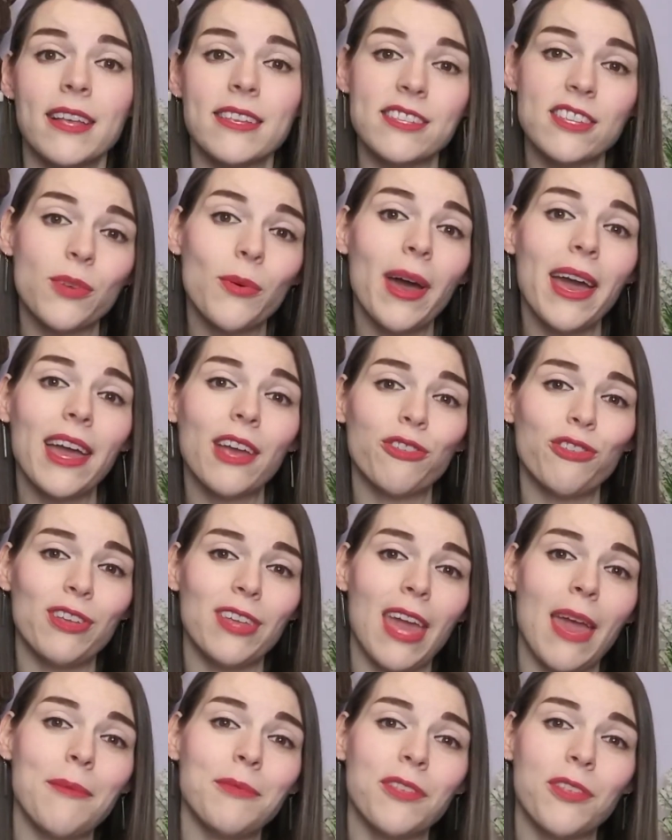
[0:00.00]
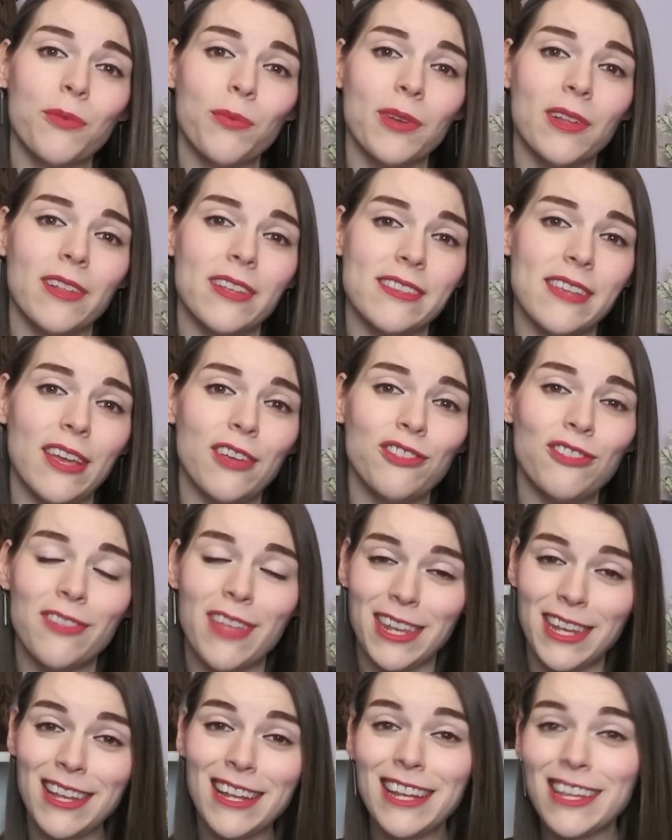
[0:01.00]
So I actually came to the realization
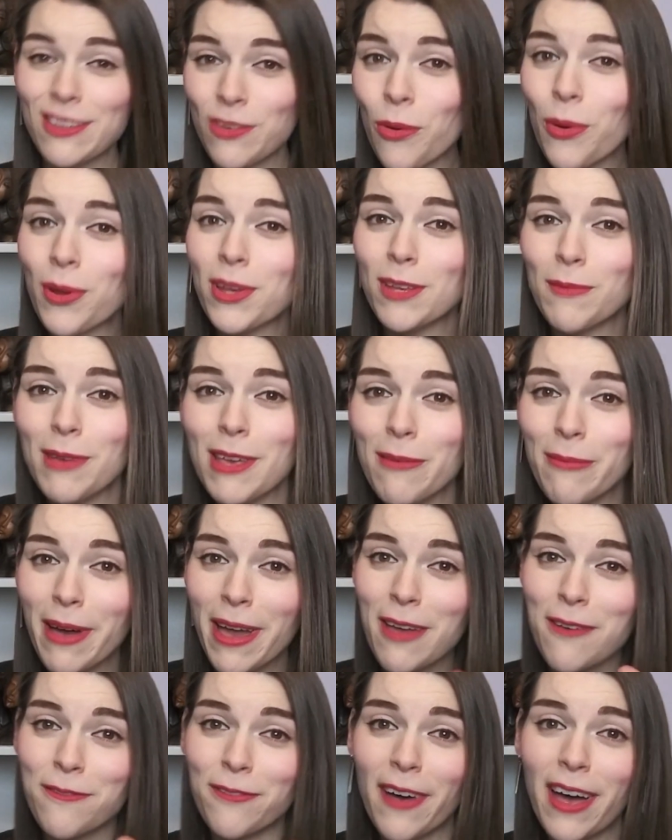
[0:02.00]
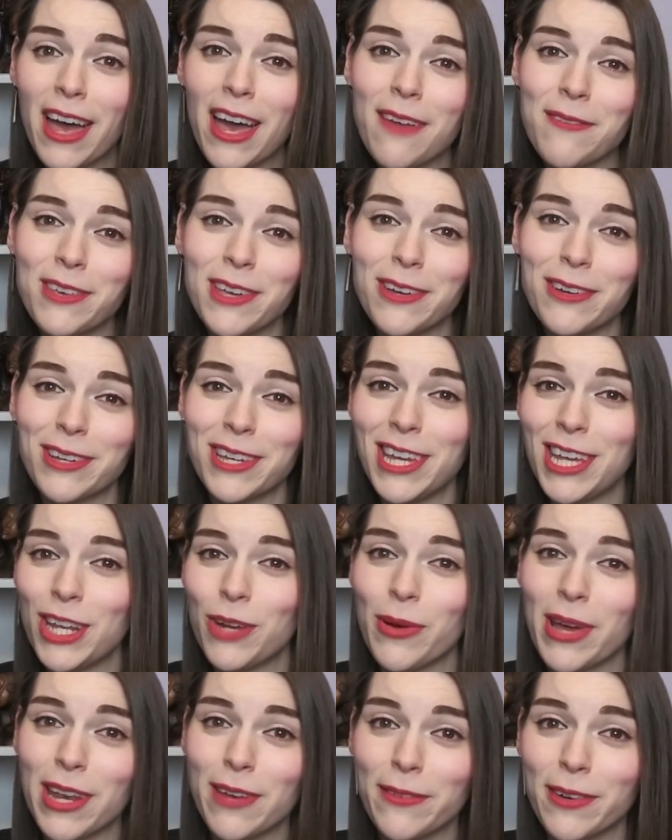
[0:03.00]
that it is going to be my five year
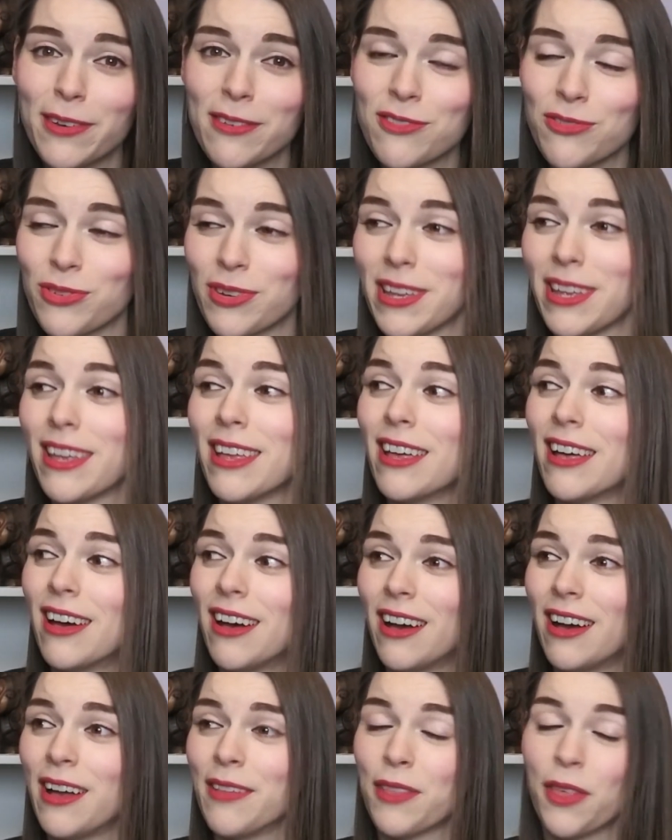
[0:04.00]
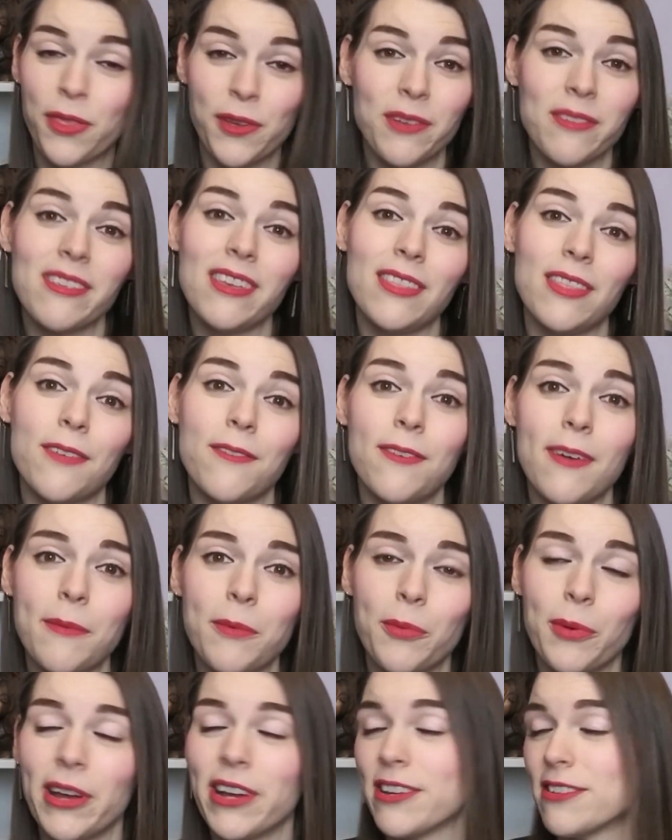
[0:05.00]
keto anniversary on the 13th of
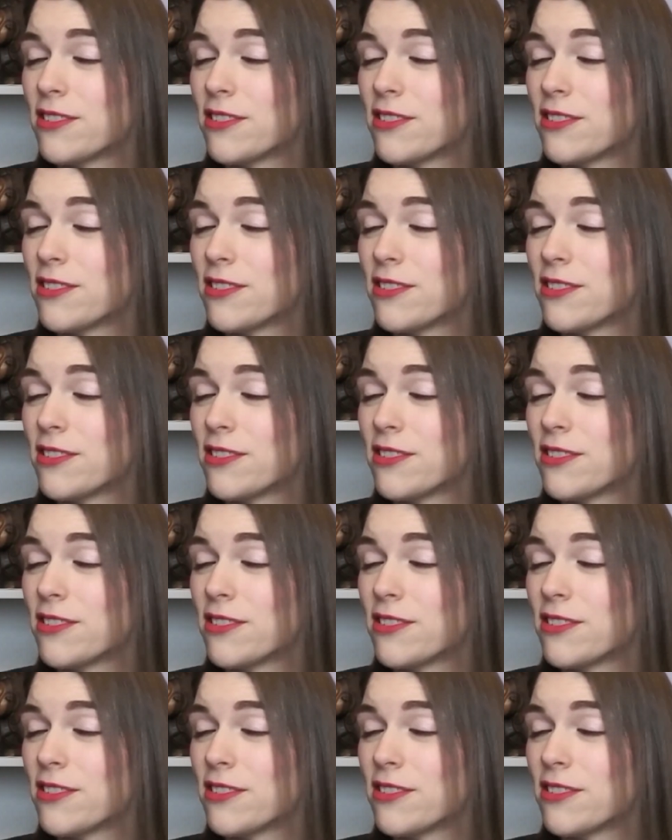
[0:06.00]
February.